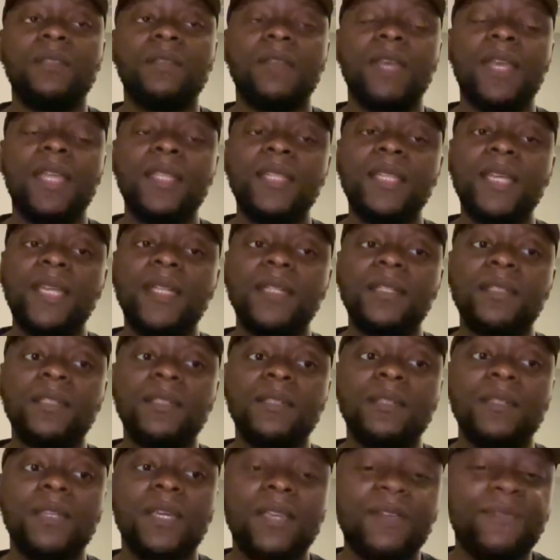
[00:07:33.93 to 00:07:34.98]
And
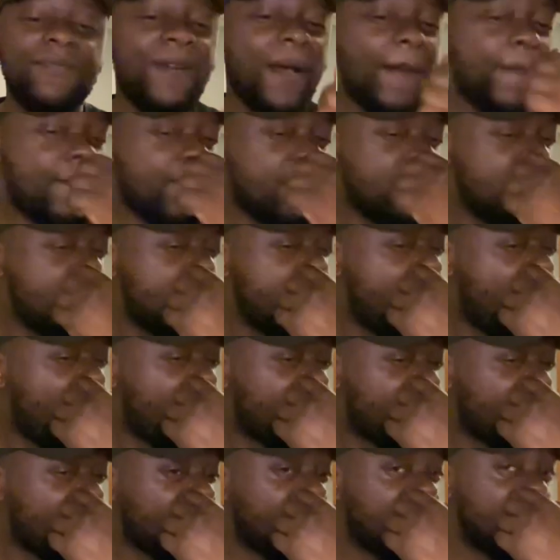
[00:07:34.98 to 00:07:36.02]
then, if I'm not
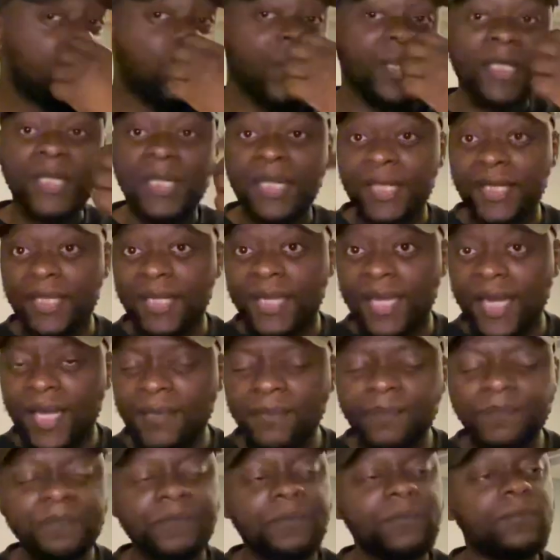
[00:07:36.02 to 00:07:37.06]
wrong, he won the league
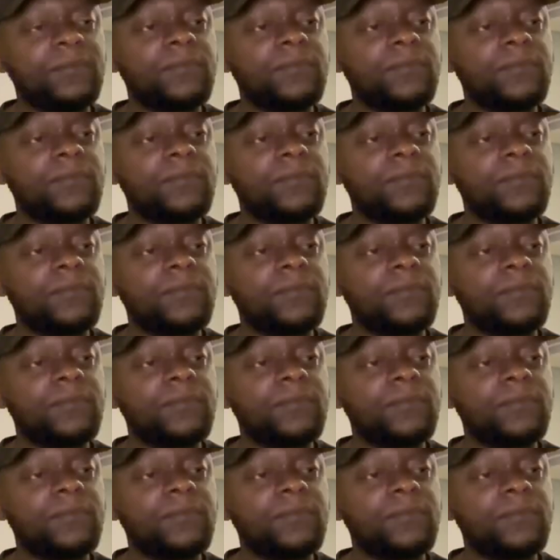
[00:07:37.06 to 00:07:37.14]
again.